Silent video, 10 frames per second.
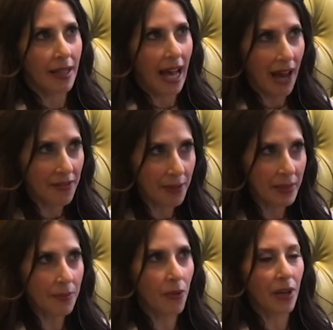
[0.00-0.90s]
have it
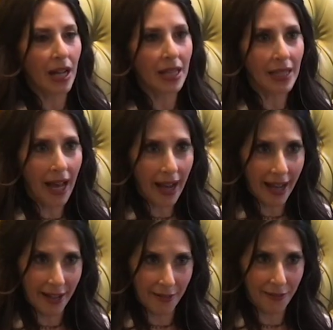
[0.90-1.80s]
be more
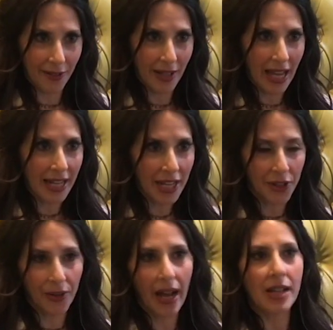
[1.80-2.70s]
alive, and
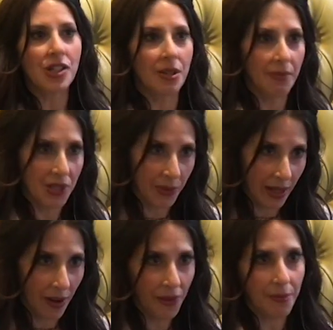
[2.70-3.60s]
interaction between
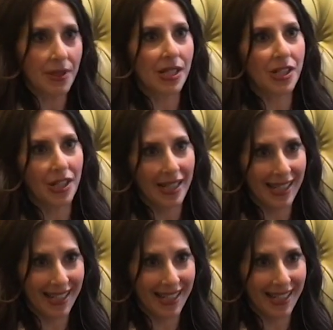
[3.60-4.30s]
all the musicians.